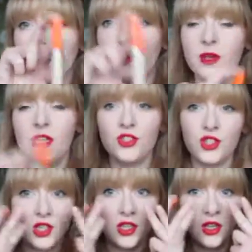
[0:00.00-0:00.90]
my
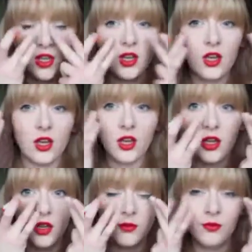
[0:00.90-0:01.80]
peachy
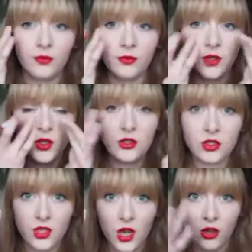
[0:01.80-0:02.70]

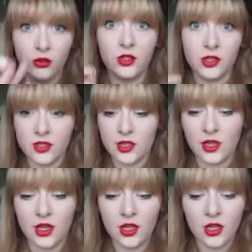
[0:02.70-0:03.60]
undertone
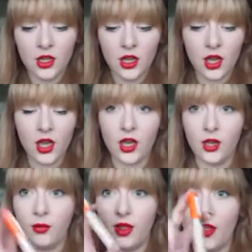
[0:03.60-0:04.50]
concealer,
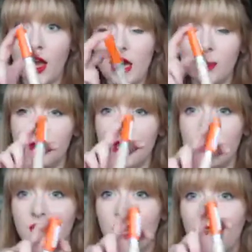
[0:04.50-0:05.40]
and that helps
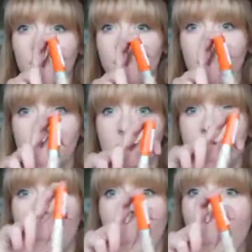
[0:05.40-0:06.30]
even out the bags under my